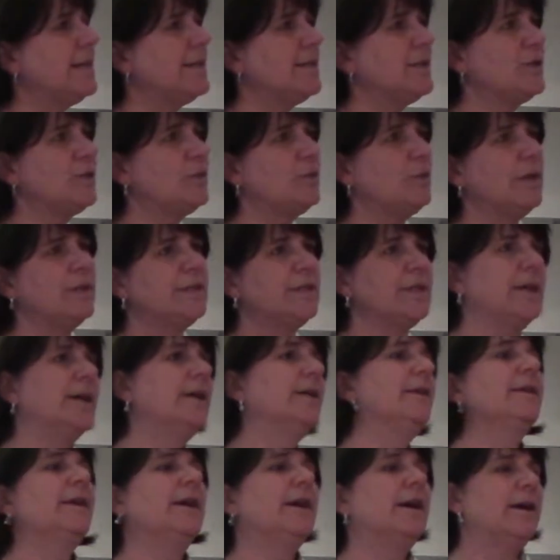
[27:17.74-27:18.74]
it's
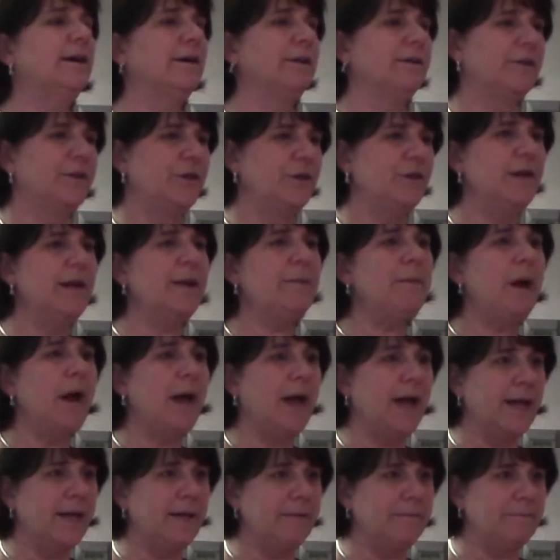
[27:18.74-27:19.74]
a acute
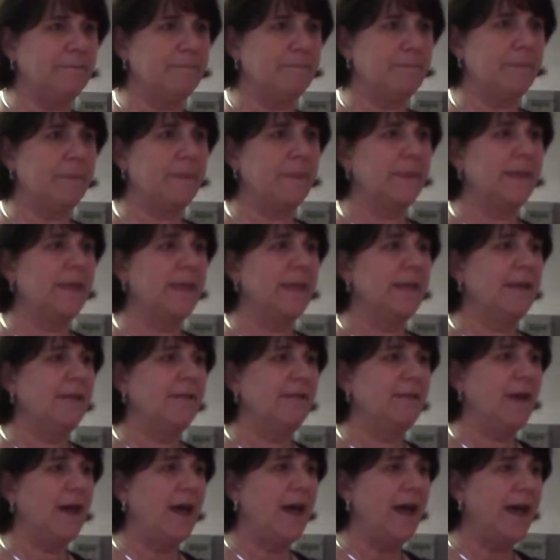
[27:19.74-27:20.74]
MI,
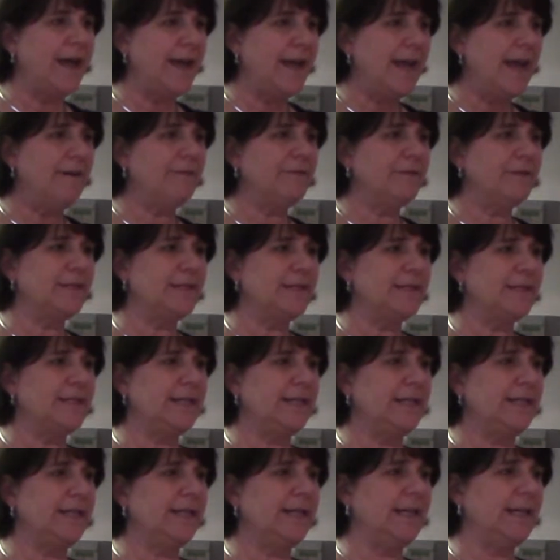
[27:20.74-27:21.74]
I have to
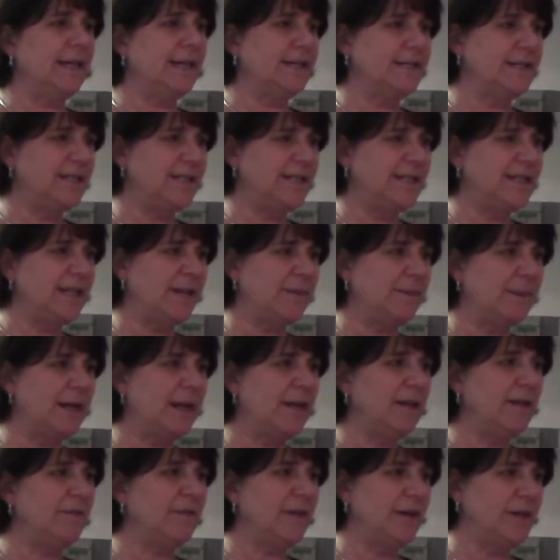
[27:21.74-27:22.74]
see ST segment
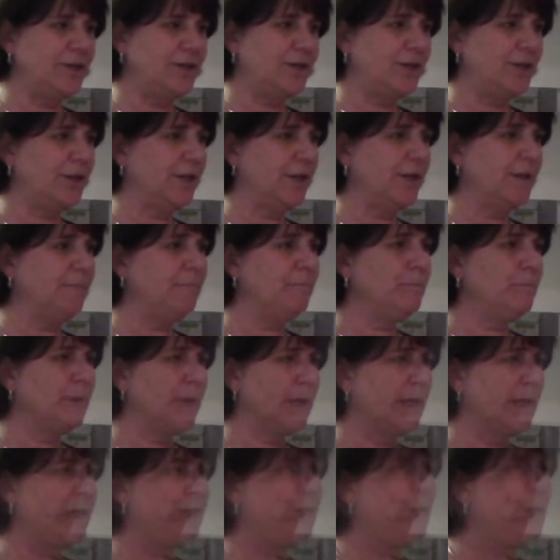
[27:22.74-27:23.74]
elevation,
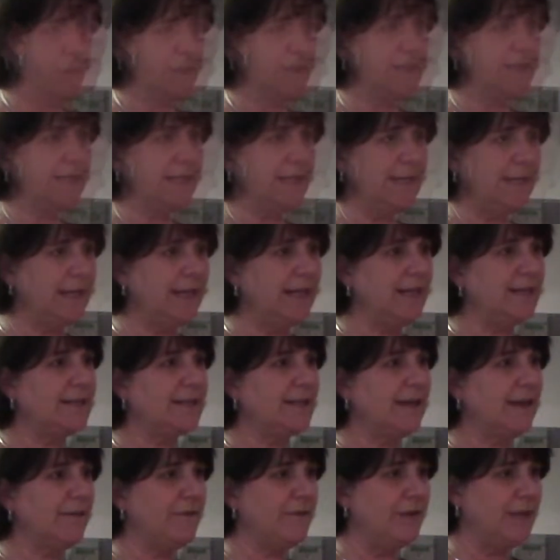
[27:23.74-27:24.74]
contiguous leads
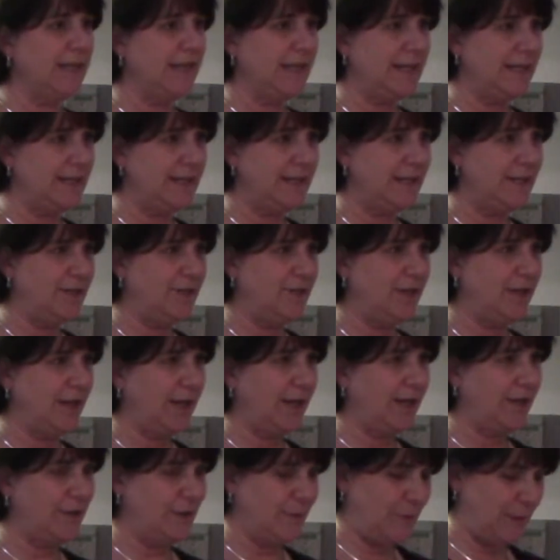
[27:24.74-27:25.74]
of the
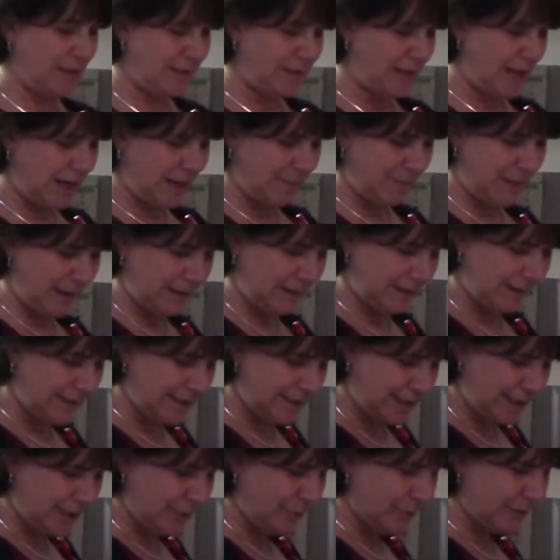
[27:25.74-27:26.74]
ECG. So when I talk about
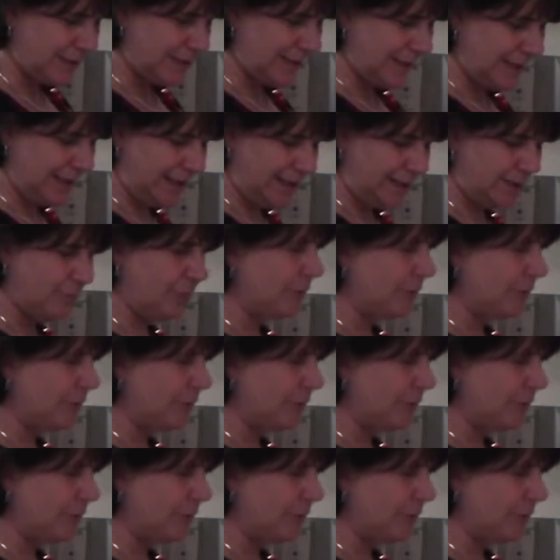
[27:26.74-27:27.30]
contiguous leads,